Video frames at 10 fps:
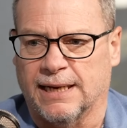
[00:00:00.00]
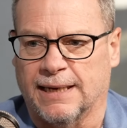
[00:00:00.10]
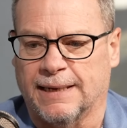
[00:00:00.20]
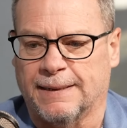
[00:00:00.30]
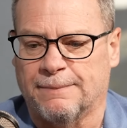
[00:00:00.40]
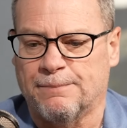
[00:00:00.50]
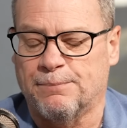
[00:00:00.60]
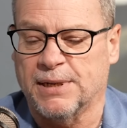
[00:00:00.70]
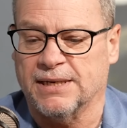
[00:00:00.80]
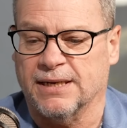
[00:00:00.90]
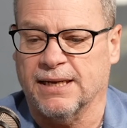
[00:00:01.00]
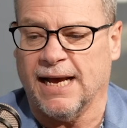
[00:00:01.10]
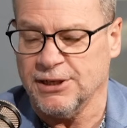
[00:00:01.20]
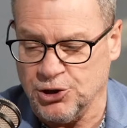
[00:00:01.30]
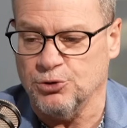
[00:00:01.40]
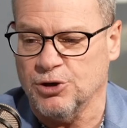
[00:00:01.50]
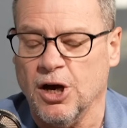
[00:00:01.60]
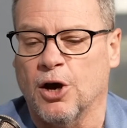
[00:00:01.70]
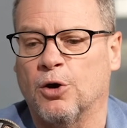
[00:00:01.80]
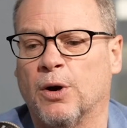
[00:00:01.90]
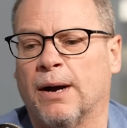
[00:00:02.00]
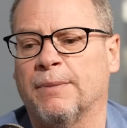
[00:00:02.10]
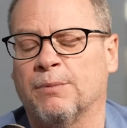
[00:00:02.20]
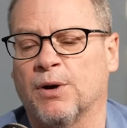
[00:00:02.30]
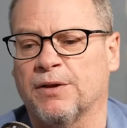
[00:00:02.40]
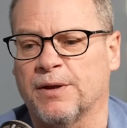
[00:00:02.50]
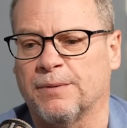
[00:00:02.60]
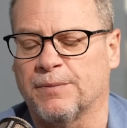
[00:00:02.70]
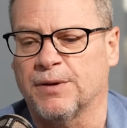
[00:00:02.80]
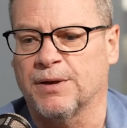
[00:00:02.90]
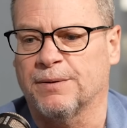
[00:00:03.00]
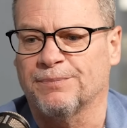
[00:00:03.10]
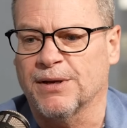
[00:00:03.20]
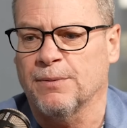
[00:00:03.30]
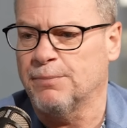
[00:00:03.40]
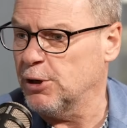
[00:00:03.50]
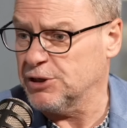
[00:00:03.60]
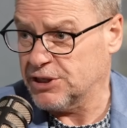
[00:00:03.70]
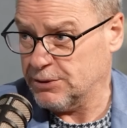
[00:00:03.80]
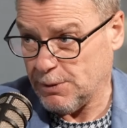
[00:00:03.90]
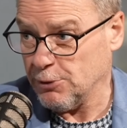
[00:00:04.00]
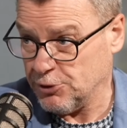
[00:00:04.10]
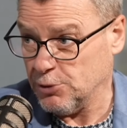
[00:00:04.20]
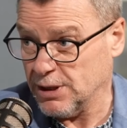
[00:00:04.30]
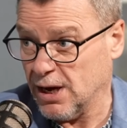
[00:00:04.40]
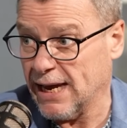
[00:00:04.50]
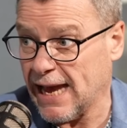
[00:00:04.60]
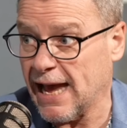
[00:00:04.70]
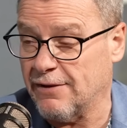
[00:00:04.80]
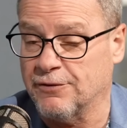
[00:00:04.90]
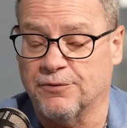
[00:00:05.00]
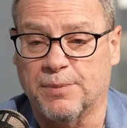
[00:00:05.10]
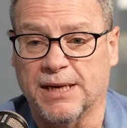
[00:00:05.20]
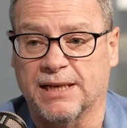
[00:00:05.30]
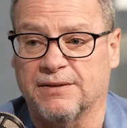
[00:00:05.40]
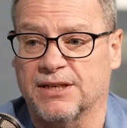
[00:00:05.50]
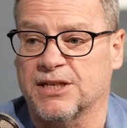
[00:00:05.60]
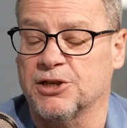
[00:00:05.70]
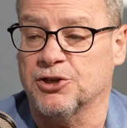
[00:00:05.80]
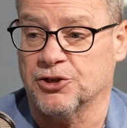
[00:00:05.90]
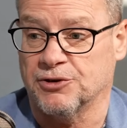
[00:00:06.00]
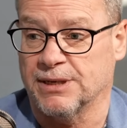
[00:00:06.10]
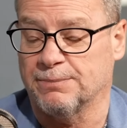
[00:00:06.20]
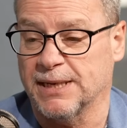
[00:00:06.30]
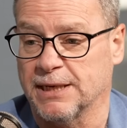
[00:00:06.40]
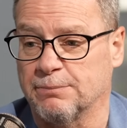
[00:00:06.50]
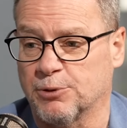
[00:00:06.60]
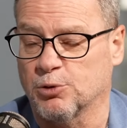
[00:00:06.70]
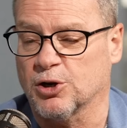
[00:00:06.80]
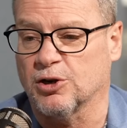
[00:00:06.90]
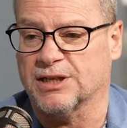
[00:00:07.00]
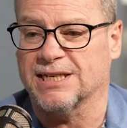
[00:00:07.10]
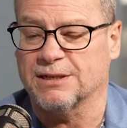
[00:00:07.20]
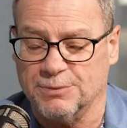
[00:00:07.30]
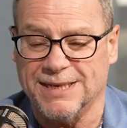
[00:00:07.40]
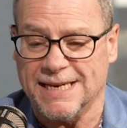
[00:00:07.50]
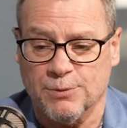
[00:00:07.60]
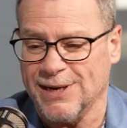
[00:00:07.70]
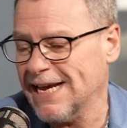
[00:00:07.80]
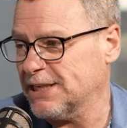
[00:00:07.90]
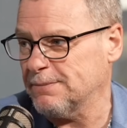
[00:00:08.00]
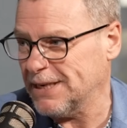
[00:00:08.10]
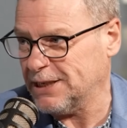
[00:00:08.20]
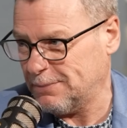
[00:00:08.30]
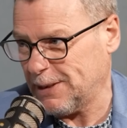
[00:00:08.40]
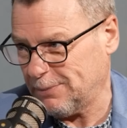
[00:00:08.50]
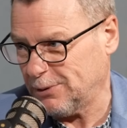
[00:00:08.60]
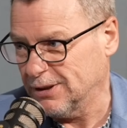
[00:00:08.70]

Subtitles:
But as you know, I mean, one of the bonuses both you and I have of being in this industry and being in broadcasting is we get to meet the people.